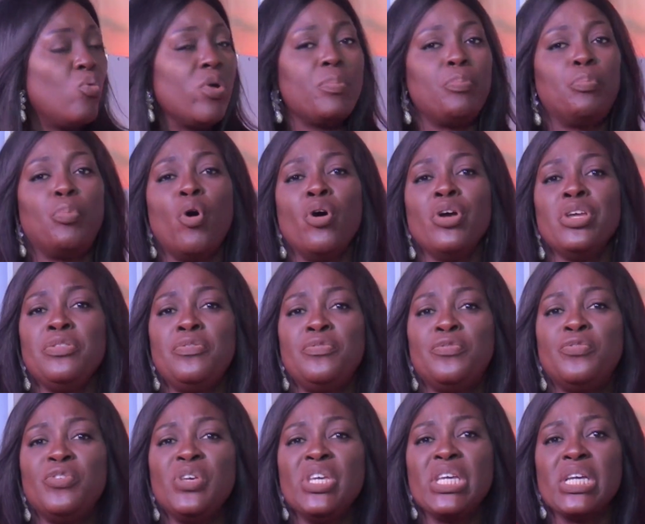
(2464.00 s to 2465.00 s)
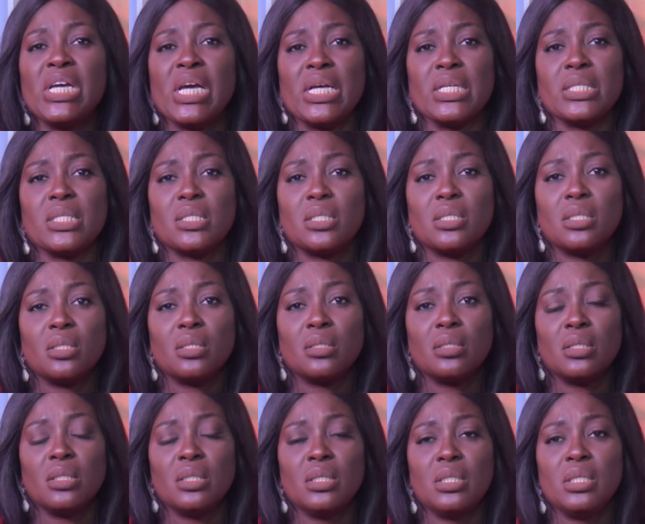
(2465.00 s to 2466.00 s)
We point fingers,
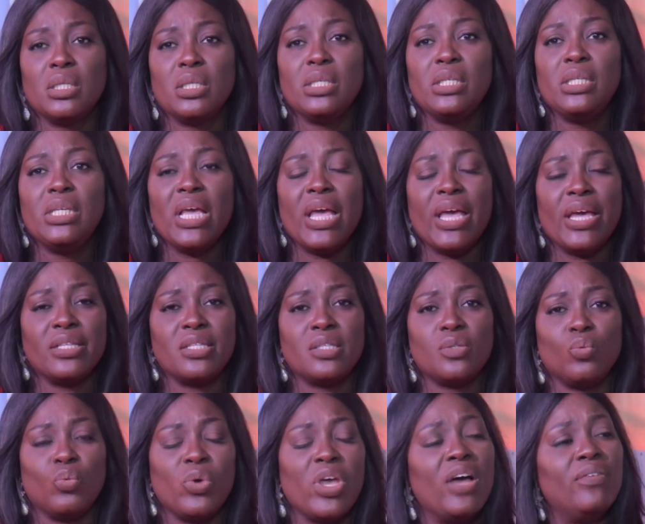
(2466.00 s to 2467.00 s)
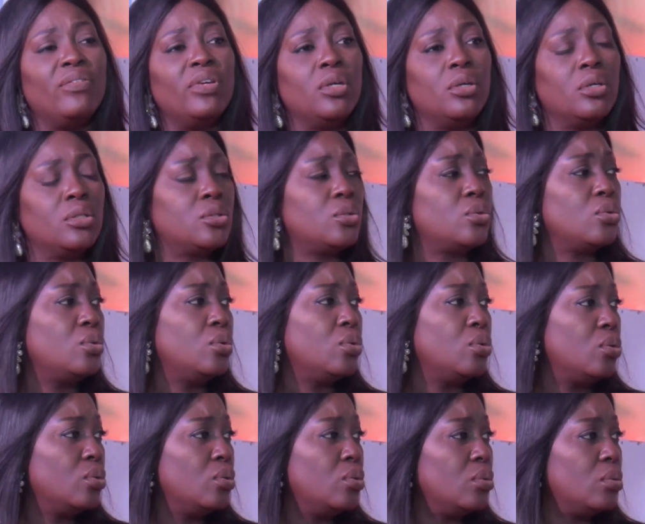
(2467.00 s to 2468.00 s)
yet we have a lot to
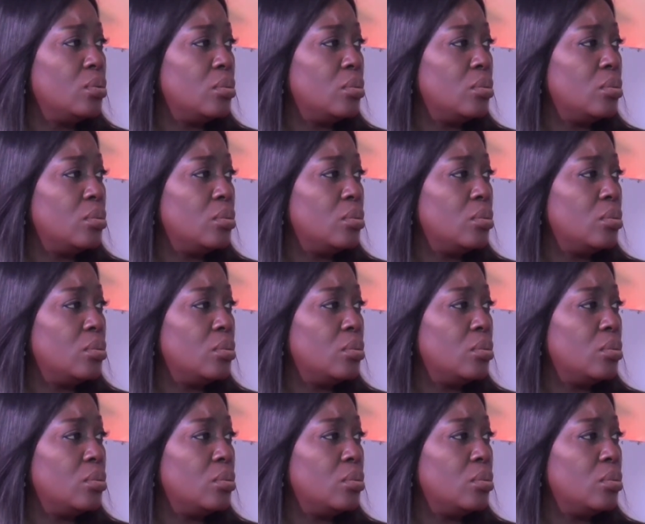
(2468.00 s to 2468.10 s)
do.